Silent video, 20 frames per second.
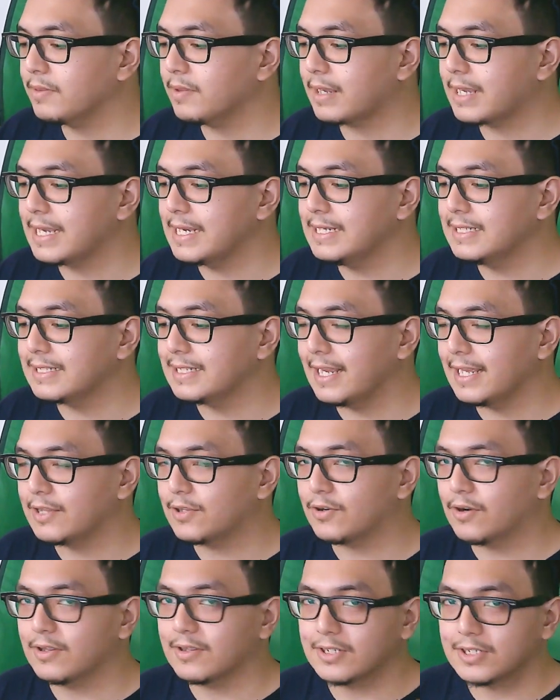the keys
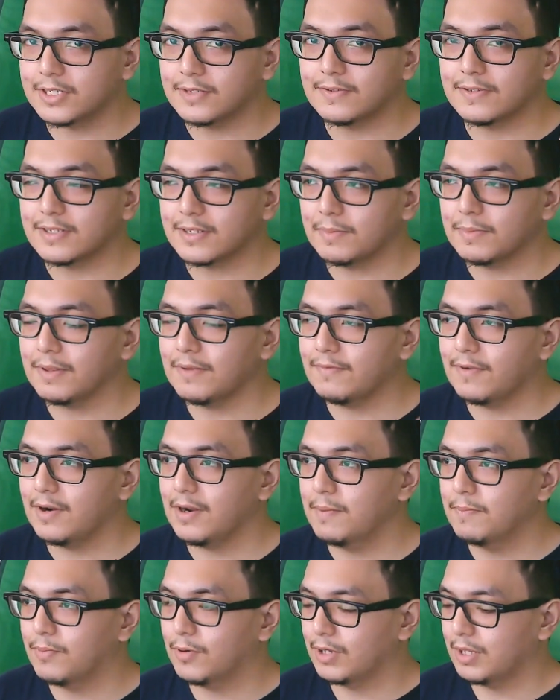later on. There's something very
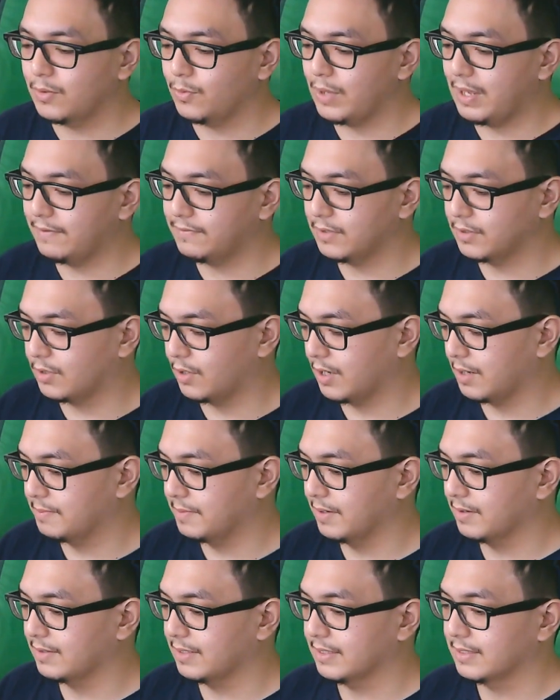important we have to talk
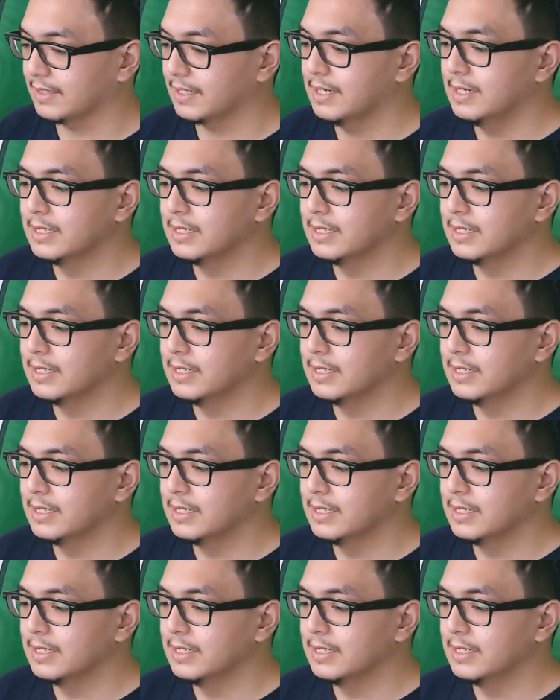about it.